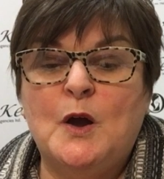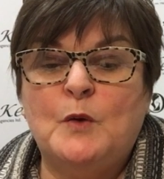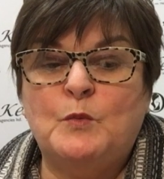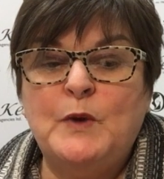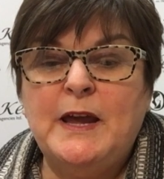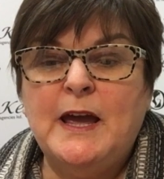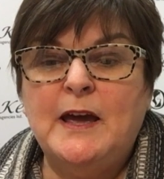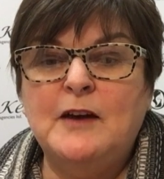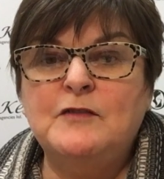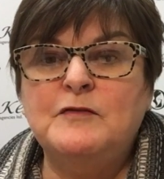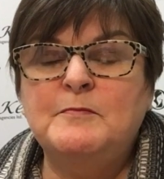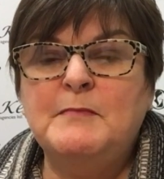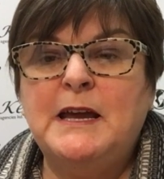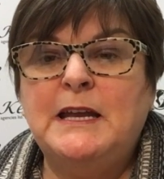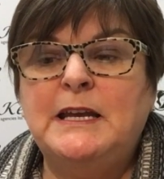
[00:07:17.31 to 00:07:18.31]
We
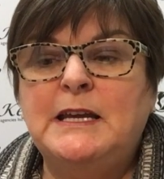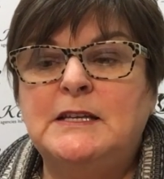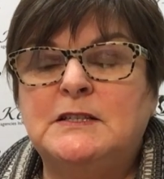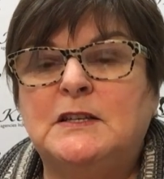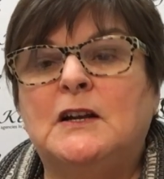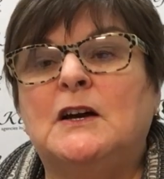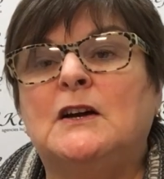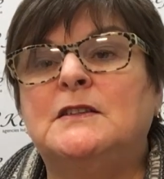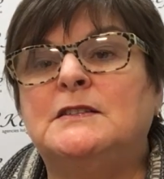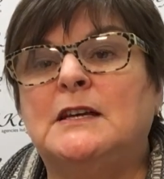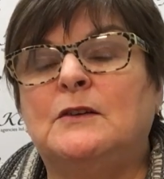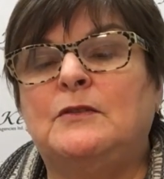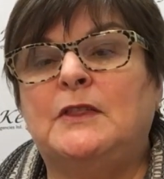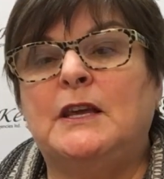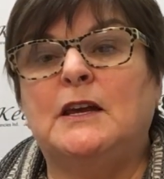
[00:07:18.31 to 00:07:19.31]
have many salons
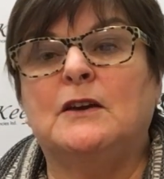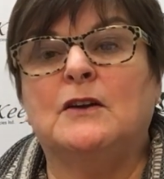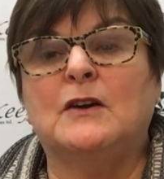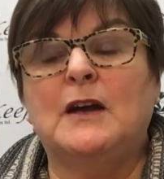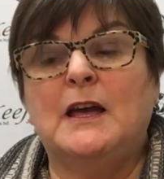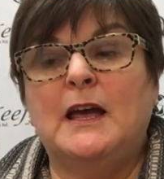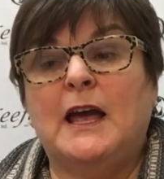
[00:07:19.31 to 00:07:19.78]
out there,